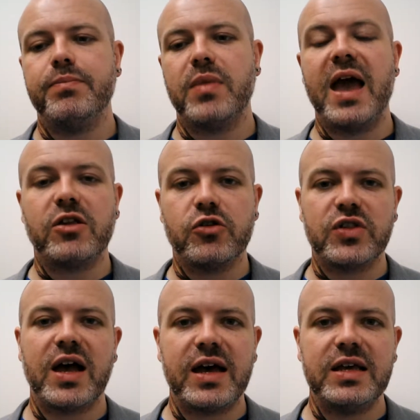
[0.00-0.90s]

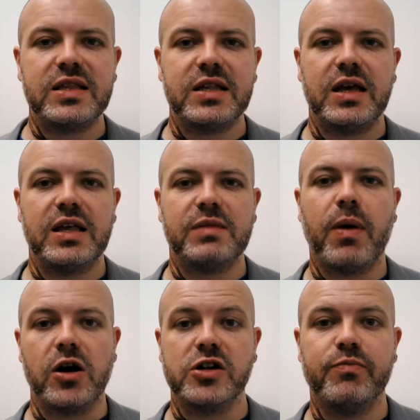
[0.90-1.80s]
Exercise is
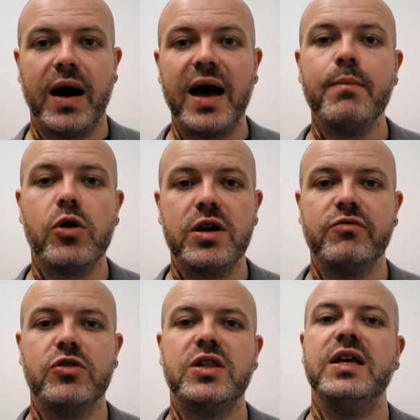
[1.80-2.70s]
part of my morning
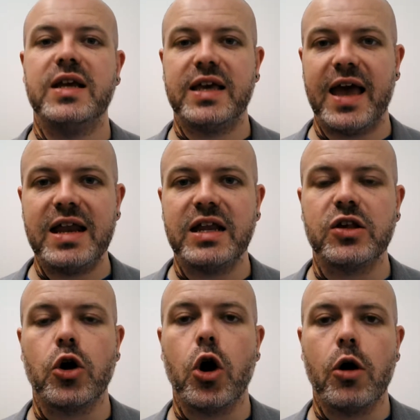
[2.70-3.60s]
routine. Again, it's
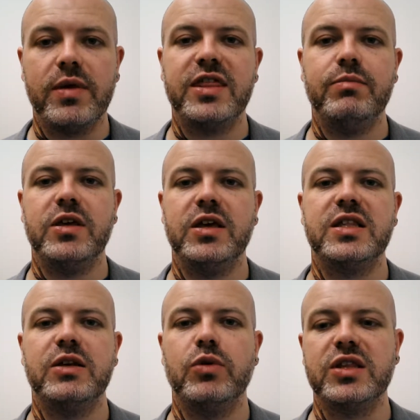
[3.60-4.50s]
a common theme that you
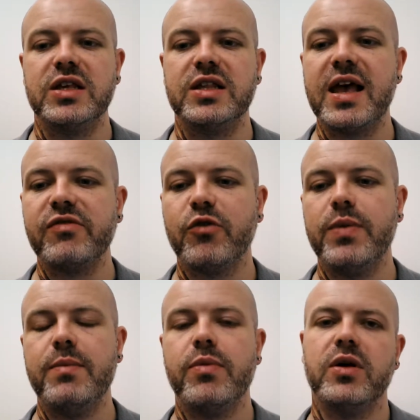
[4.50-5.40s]
see with successful
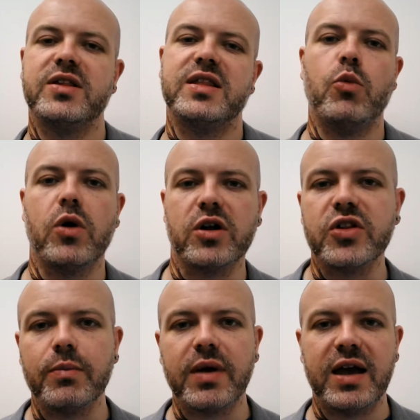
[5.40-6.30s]
people as they work
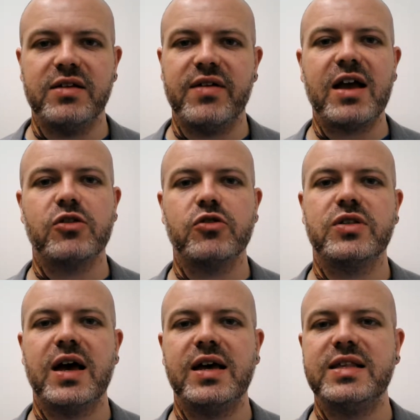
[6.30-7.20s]
some kind of
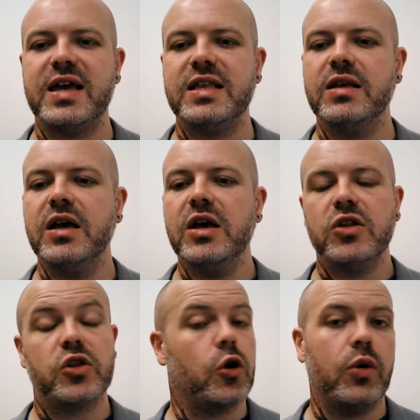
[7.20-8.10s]
exercise in.
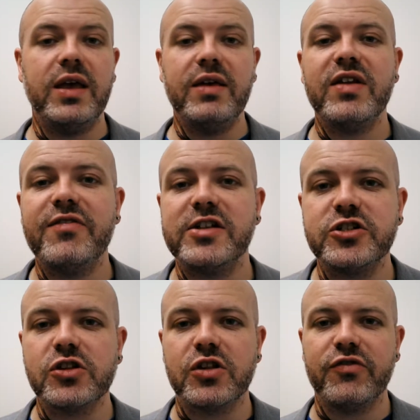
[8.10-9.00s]
So even if it's
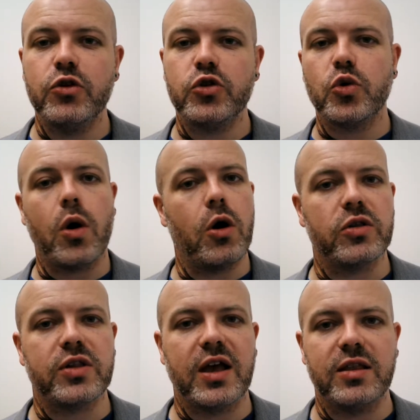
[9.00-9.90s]
just a few
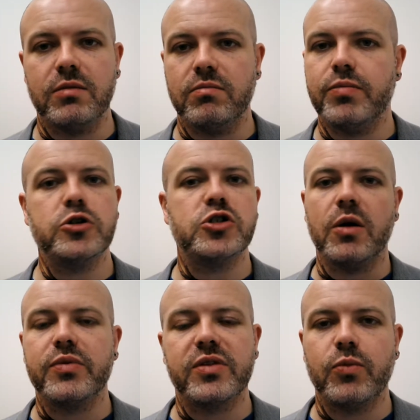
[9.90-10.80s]
squats and
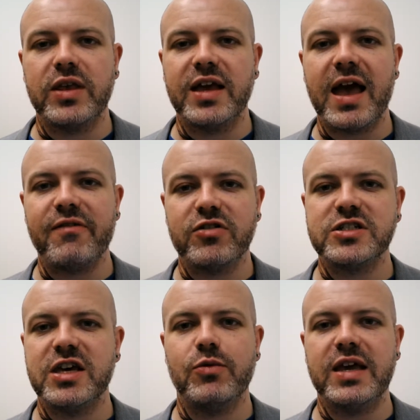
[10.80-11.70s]
push-ups
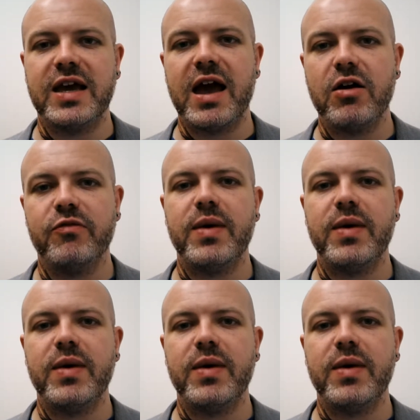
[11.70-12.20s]
first thing when you get out of